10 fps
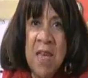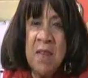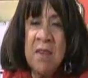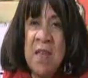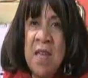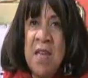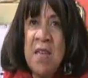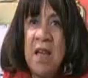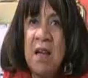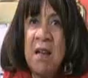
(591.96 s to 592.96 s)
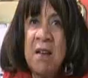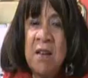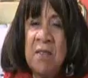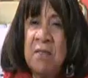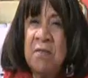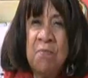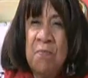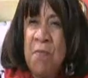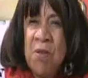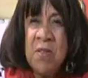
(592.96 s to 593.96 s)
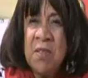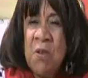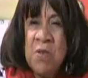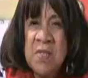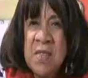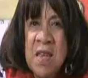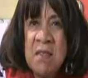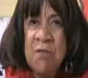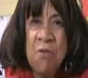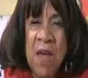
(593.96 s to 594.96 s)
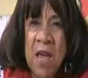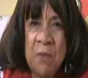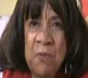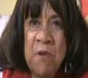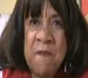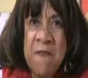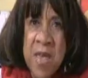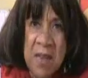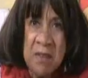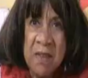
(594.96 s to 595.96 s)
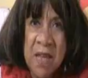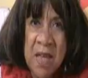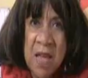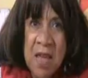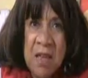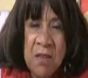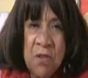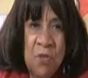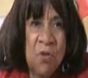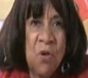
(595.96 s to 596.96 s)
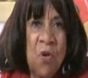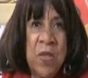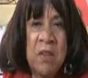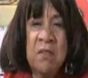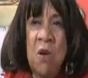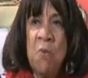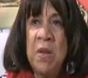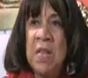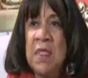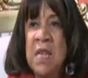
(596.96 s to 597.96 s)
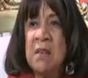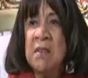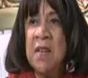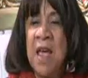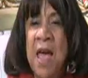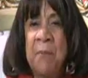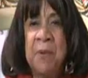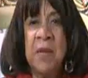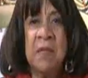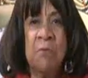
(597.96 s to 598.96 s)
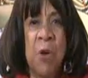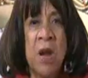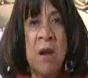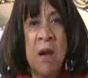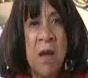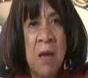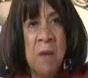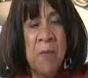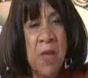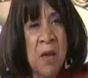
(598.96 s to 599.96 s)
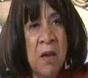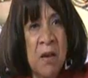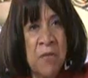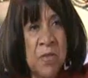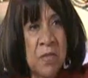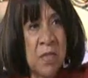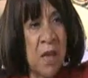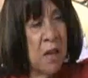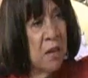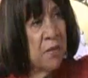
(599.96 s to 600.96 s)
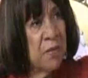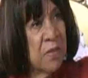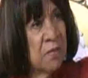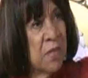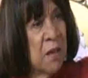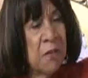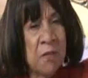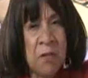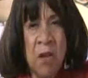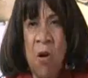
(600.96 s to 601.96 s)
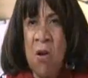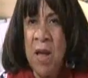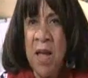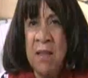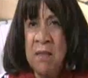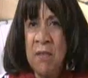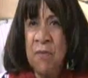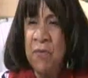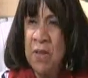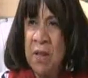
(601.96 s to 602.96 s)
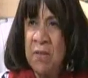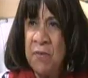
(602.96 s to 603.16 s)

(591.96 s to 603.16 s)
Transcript: then uh, most of those things you can prevent. Absolutely. You know, there's so many things that are happening where uh, uh, uh there's all kinds of